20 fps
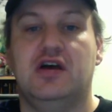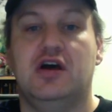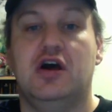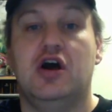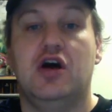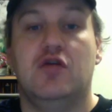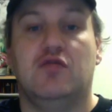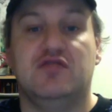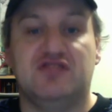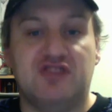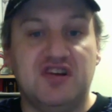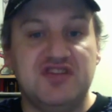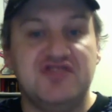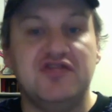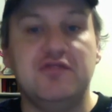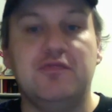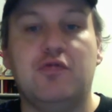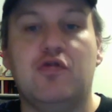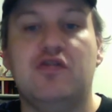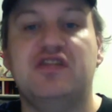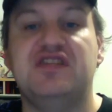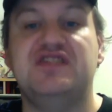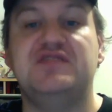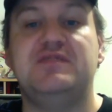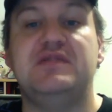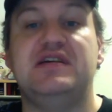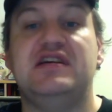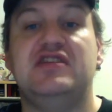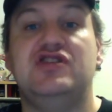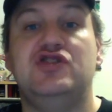What's also important is
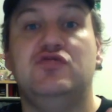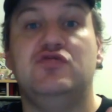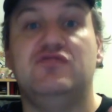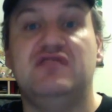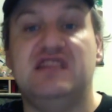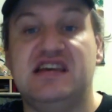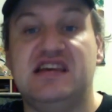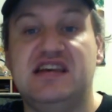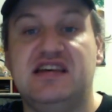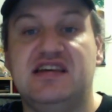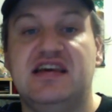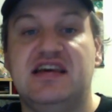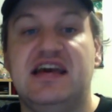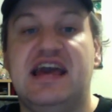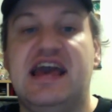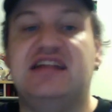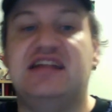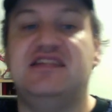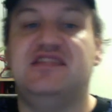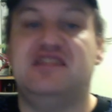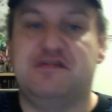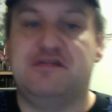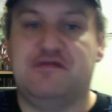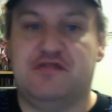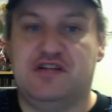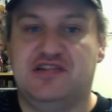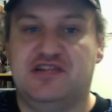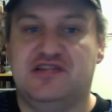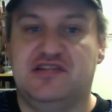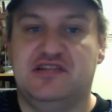being unique and
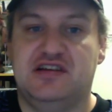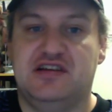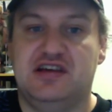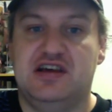different.